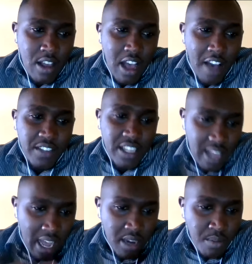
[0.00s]
After
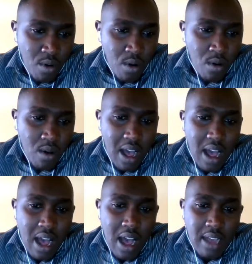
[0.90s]
the animal
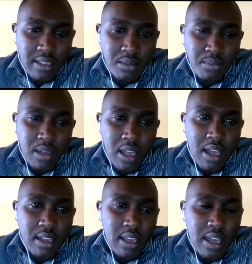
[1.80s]
has,
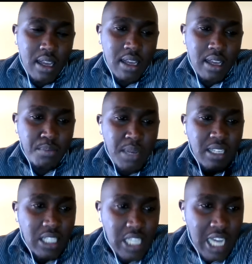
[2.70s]
uh, has been
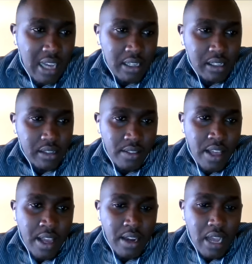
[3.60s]
stuck,
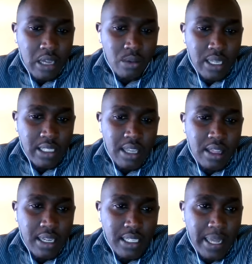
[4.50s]
then uh, we are saying
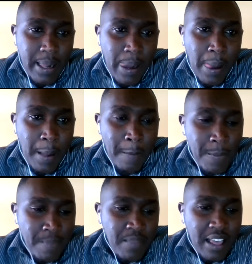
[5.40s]
that uh,
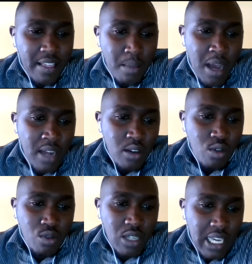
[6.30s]
the man
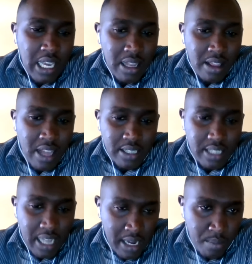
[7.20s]
could kill that
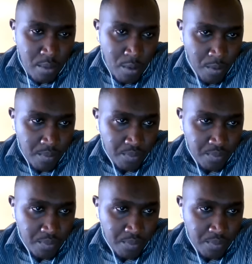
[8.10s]
animal.